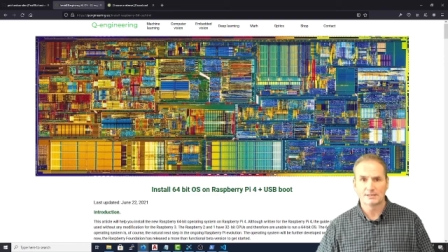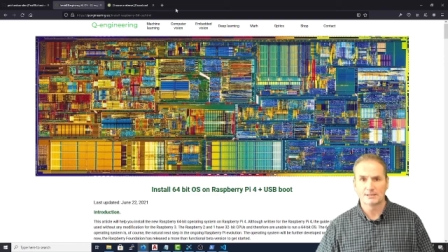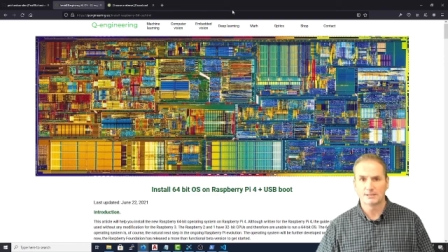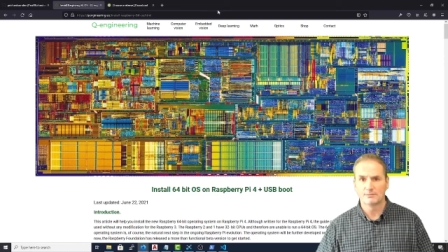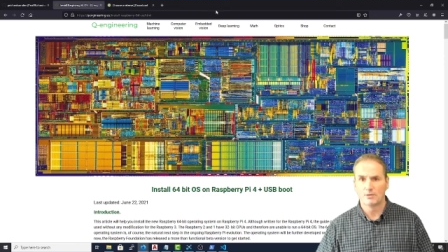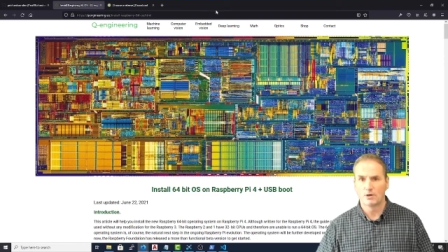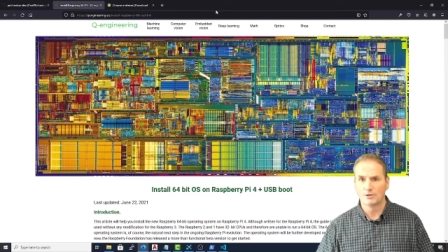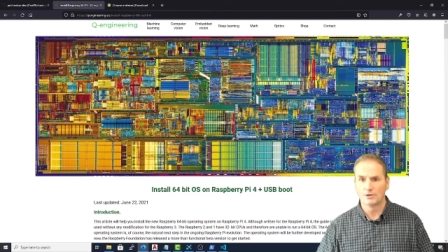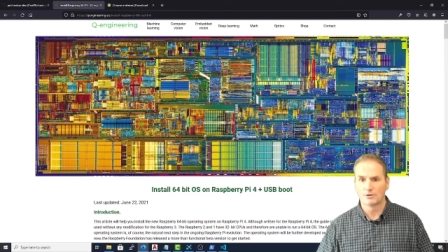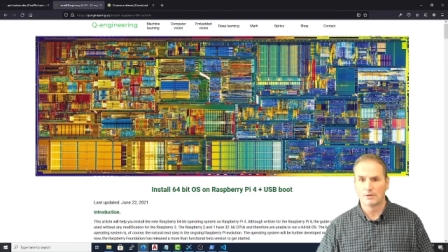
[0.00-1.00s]
system
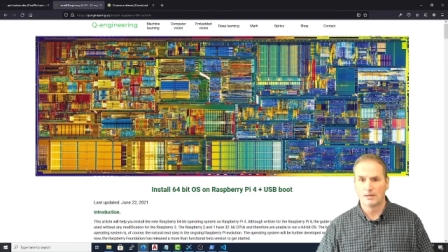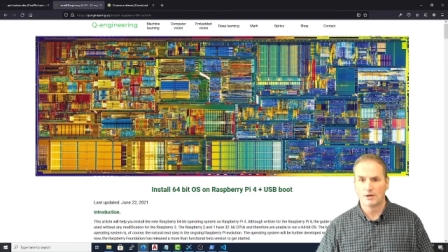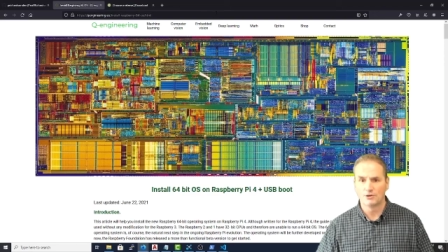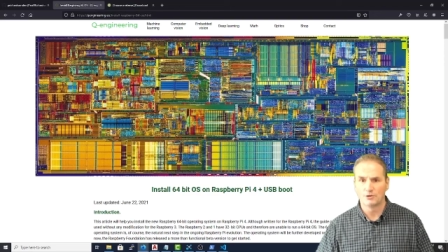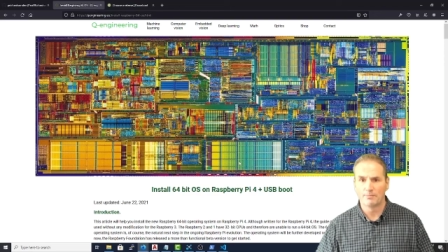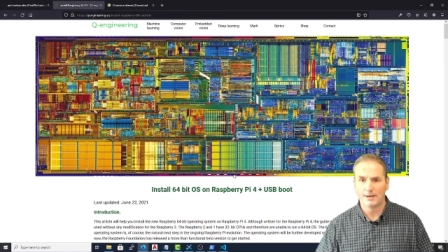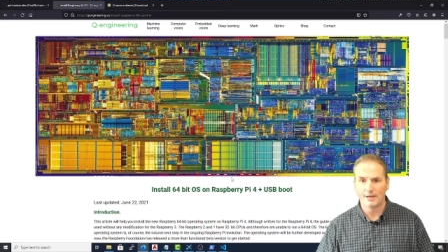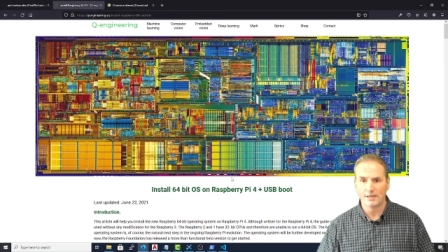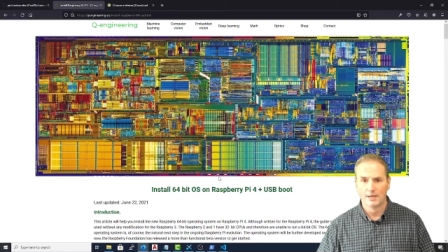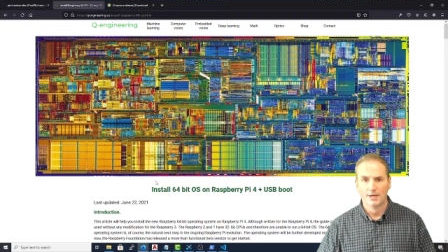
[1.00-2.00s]
on your
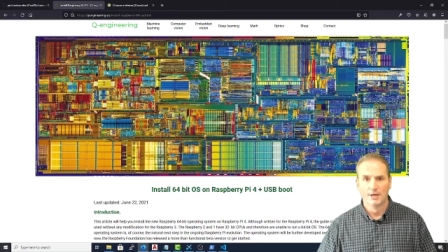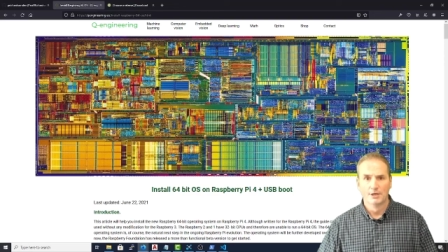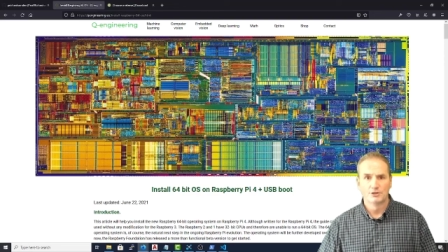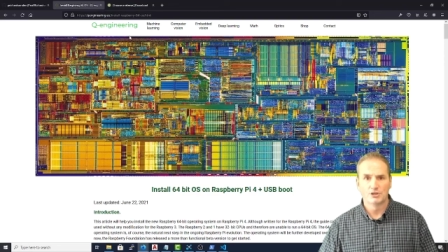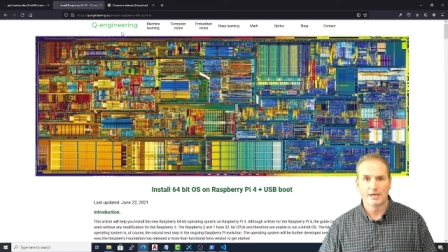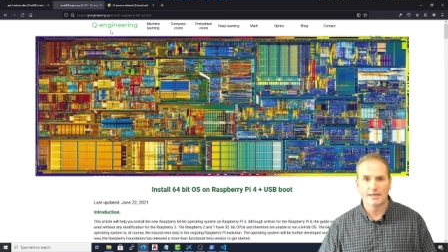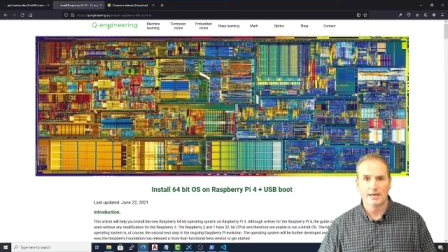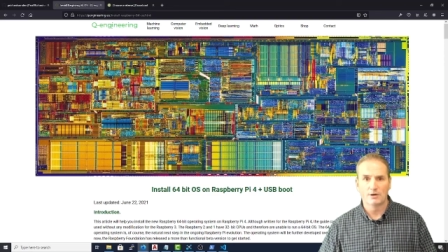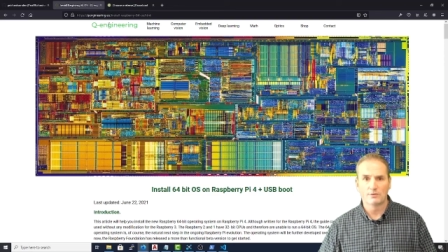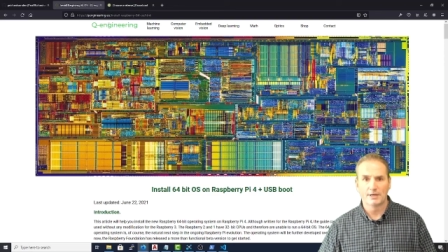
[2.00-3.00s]
Pi, check
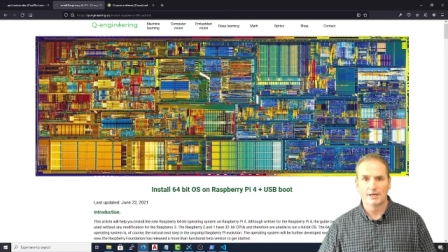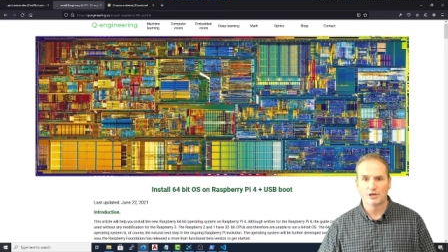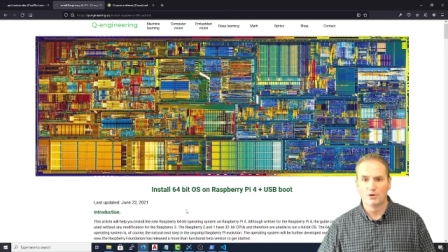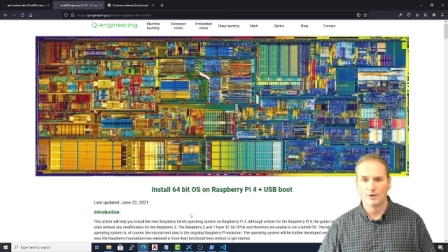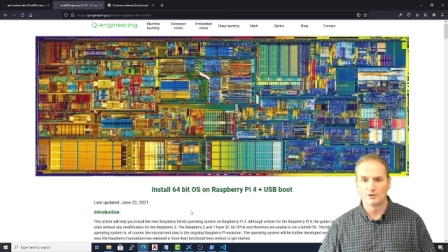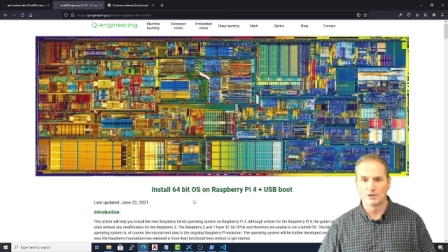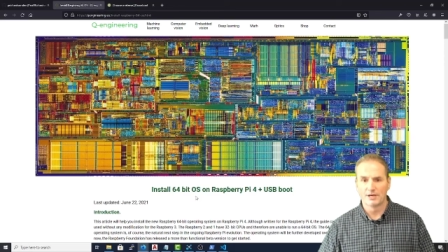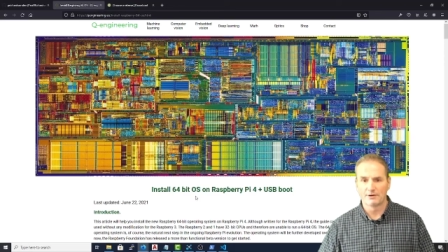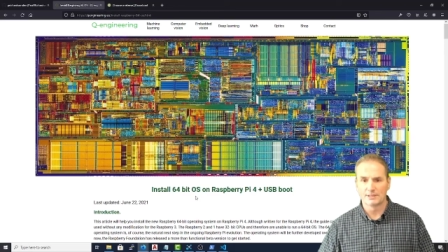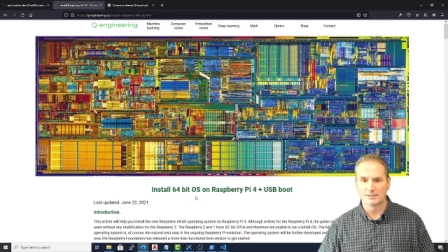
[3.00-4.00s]
out Q
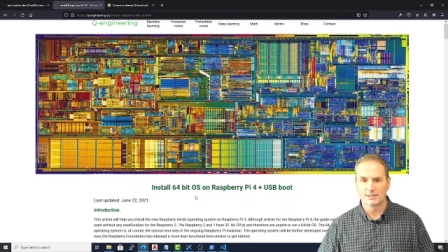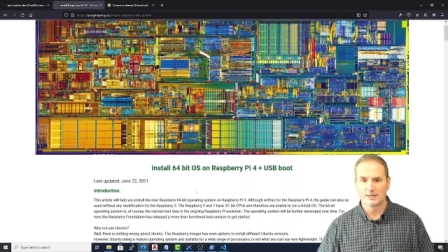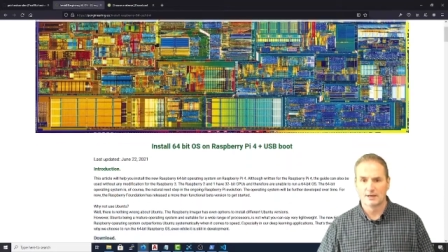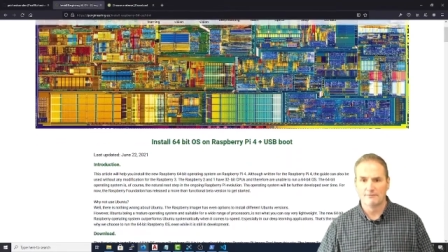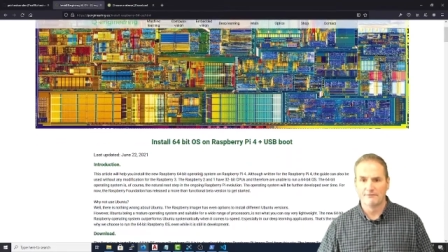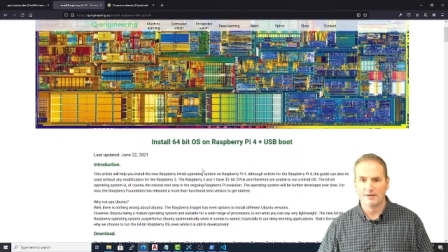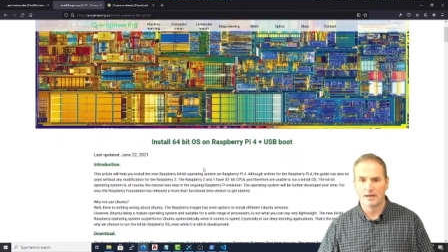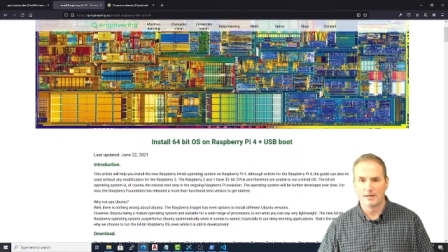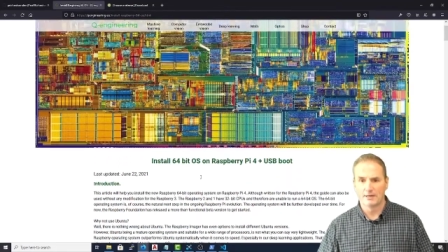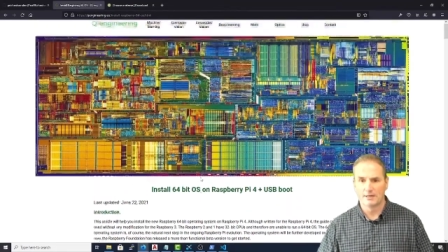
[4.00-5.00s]
Engineering's
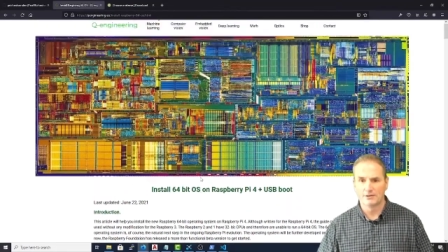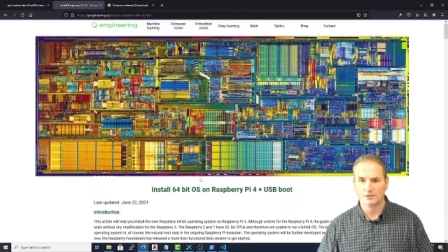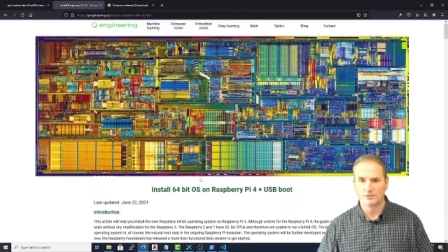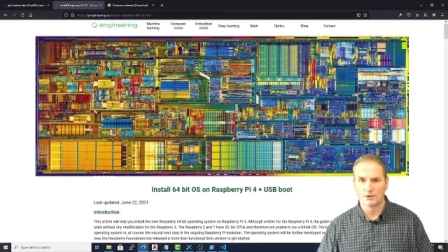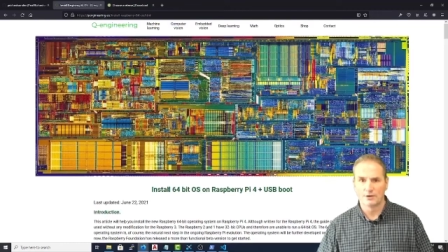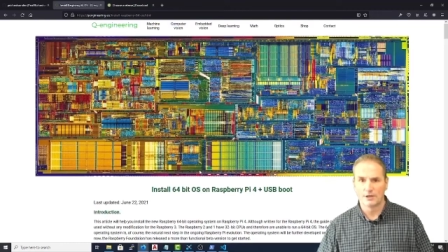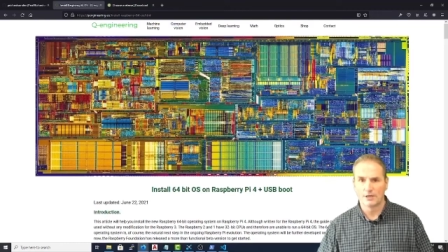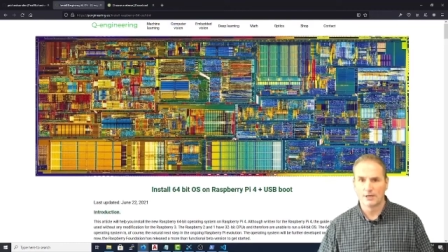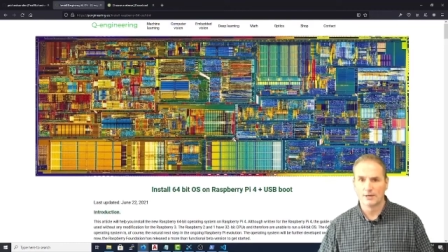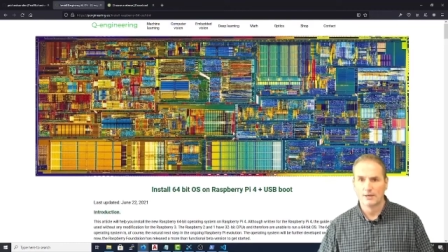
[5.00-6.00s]
tutorial
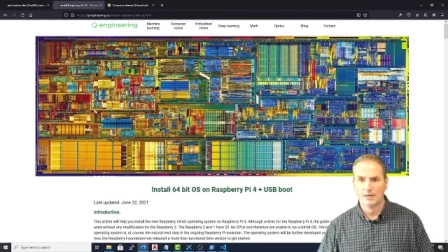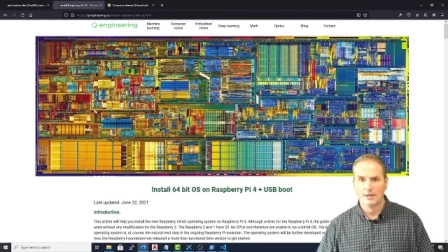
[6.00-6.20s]
here.